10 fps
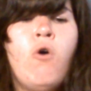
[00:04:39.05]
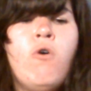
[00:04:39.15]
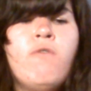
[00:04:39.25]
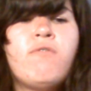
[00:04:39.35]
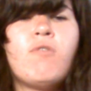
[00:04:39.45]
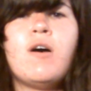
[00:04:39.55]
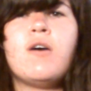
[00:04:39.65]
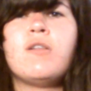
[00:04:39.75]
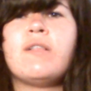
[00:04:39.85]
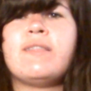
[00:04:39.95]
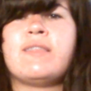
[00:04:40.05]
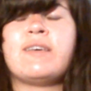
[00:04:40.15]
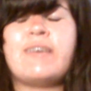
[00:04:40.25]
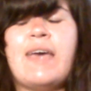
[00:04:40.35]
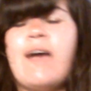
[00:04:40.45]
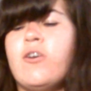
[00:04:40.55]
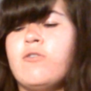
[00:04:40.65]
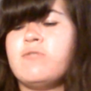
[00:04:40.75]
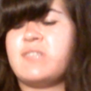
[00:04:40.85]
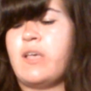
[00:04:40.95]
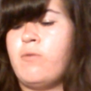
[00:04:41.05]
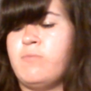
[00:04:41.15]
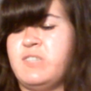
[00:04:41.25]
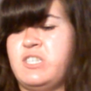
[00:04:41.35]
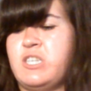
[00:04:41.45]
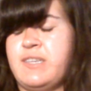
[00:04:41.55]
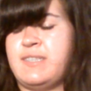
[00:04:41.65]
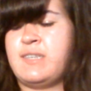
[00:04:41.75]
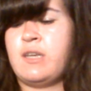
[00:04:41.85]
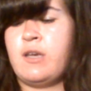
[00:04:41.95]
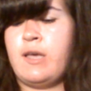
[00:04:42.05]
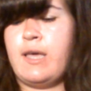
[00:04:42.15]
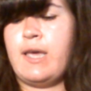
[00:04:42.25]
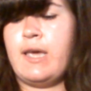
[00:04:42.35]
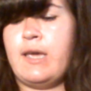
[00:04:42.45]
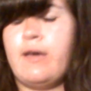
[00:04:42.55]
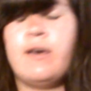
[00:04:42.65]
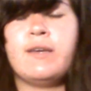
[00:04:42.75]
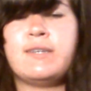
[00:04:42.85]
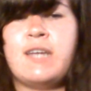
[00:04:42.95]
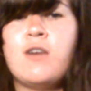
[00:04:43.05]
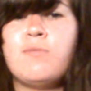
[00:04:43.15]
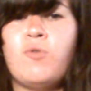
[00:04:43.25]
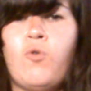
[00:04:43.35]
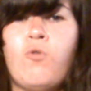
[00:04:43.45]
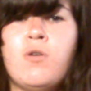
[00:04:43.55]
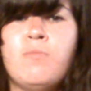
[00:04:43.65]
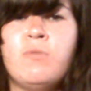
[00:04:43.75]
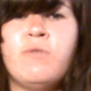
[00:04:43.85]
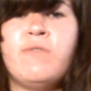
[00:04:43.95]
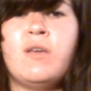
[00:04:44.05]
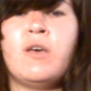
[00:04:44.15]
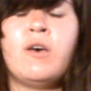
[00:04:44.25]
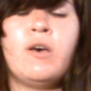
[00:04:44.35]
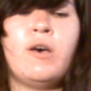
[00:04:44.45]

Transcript: Overall, The Gallows was just a terrible horror movie,